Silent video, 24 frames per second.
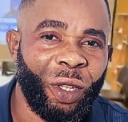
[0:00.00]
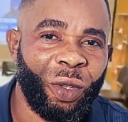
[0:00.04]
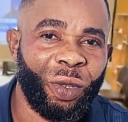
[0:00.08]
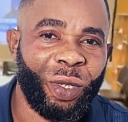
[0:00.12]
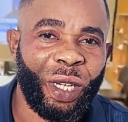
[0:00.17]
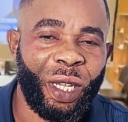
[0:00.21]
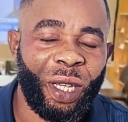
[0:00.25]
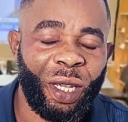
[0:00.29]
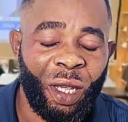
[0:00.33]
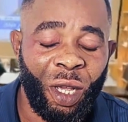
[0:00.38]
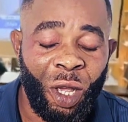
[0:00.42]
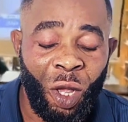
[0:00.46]
You
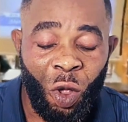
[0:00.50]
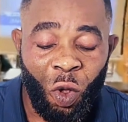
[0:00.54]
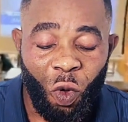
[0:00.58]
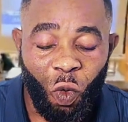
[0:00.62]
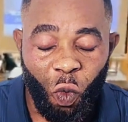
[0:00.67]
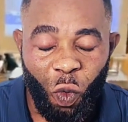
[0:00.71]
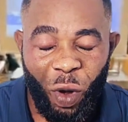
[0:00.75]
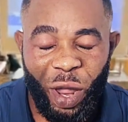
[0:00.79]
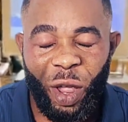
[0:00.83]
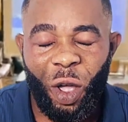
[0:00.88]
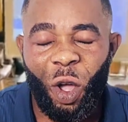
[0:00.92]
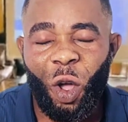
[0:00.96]
see,
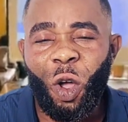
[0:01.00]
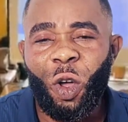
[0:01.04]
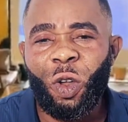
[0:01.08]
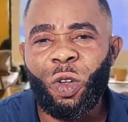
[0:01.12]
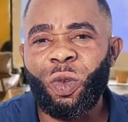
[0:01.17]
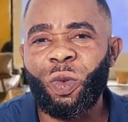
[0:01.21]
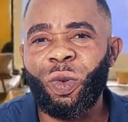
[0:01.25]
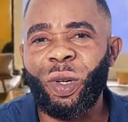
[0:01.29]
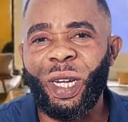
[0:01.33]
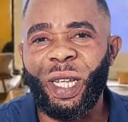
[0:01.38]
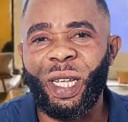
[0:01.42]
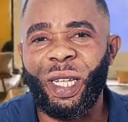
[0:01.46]
we
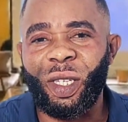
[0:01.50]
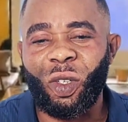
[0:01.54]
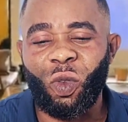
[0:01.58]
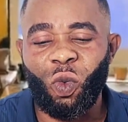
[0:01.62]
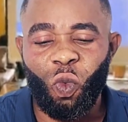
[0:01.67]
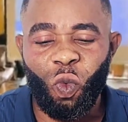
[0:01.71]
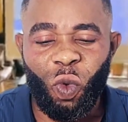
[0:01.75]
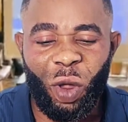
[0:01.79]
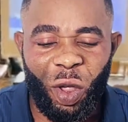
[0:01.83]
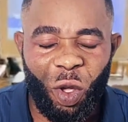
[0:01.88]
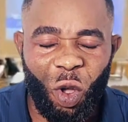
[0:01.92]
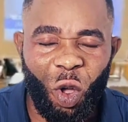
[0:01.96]
all do
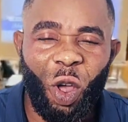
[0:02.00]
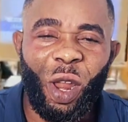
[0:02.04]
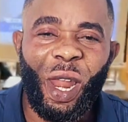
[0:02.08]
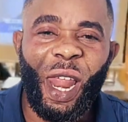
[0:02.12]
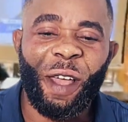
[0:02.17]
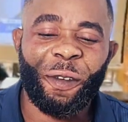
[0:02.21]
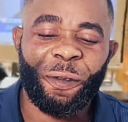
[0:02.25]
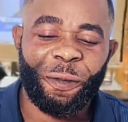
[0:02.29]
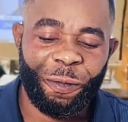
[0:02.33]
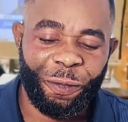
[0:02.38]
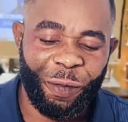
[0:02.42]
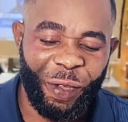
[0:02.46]
this. We all
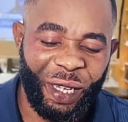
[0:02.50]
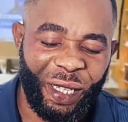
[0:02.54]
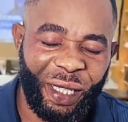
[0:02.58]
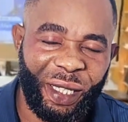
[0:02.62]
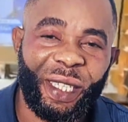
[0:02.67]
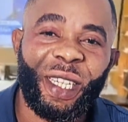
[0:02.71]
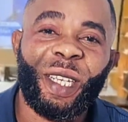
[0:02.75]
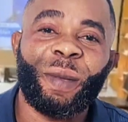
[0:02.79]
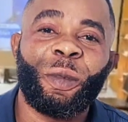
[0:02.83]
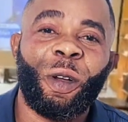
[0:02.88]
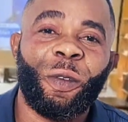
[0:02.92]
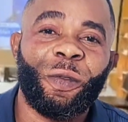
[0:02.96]
are
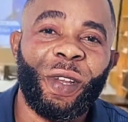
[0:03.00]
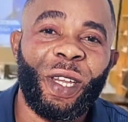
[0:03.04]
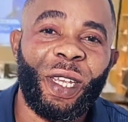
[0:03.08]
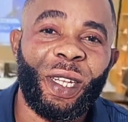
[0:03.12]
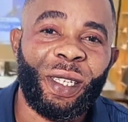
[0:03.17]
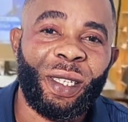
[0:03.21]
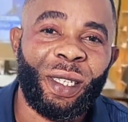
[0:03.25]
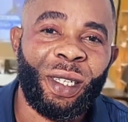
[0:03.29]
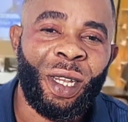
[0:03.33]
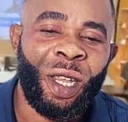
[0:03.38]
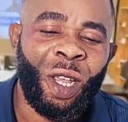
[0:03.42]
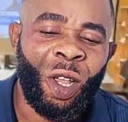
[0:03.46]
victims of
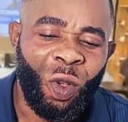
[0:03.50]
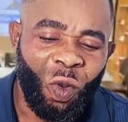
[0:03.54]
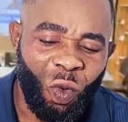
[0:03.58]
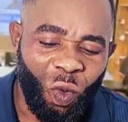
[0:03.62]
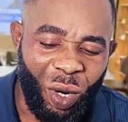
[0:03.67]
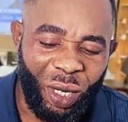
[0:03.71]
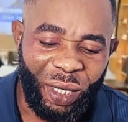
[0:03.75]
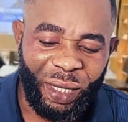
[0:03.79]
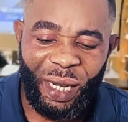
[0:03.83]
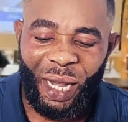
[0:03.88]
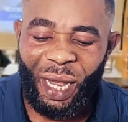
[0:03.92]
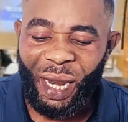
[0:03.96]
this.
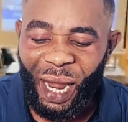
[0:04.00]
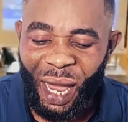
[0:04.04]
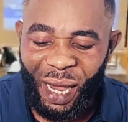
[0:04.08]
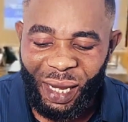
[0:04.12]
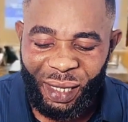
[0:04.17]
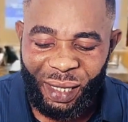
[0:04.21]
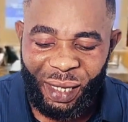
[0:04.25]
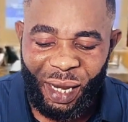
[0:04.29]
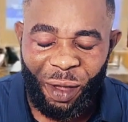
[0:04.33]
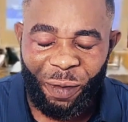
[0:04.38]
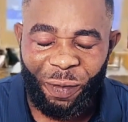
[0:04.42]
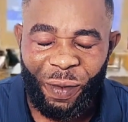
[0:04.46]
We tell
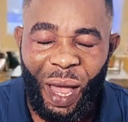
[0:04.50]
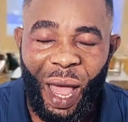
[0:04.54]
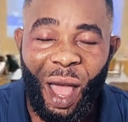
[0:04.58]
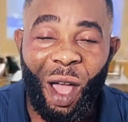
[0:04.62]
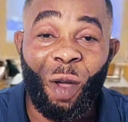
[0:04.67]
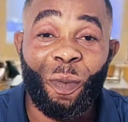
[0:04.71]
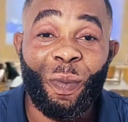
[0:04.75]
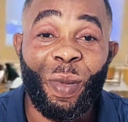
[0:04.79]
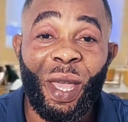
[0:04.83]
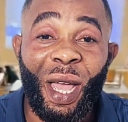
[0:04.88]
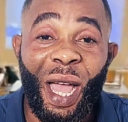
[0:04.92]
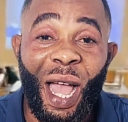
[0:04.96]
ourselves,
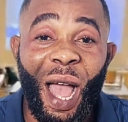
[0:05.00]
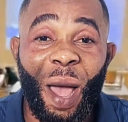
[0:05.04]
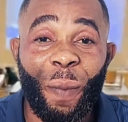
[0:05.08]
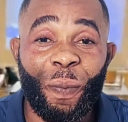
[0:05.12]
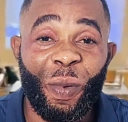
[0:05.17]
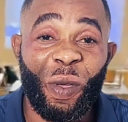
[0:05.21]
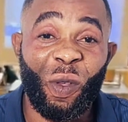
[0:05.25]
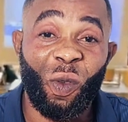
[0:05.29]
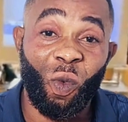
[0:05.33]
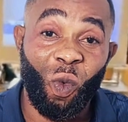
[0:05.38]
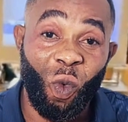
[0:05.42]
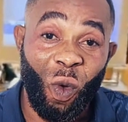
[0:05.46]
I'll be
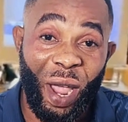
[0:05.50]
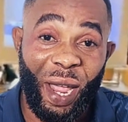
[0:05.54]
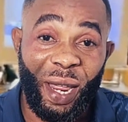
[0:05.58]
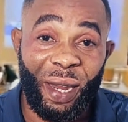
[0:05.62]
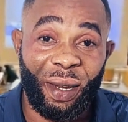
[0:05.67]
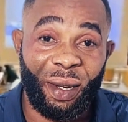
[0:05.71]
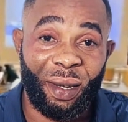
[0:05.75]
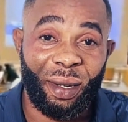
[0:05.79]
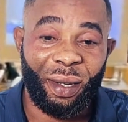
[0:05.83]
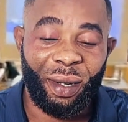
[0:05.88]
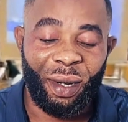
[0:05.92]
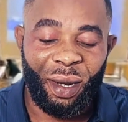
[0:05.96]
happy
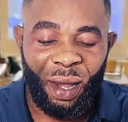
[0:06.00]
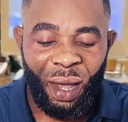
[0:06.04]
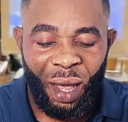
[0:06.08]
when.